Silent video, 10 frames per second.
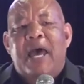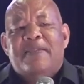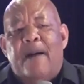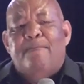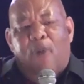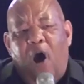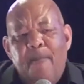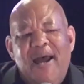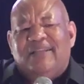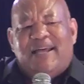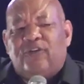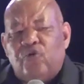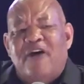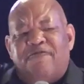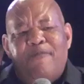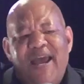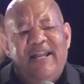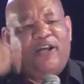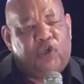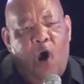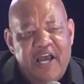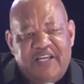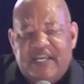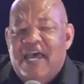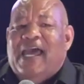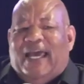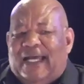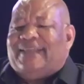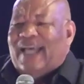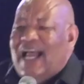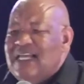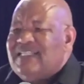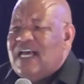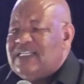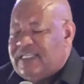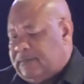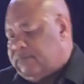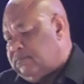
The moment that you have made a choice, it tells us